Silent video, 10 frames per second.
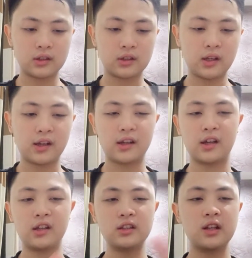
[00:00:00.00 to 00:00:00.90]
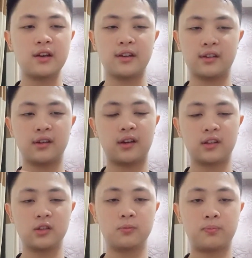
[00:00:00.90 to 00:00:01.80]
take entry
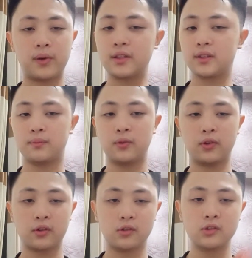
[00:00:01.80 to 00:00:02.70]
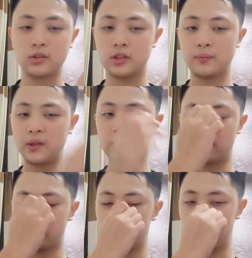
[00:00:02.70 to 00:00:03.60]
and you pass it before you go to Japan to
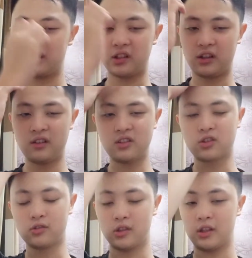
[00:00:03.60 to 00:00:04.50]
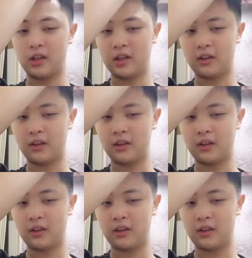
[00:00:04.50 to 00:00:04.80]
the language school,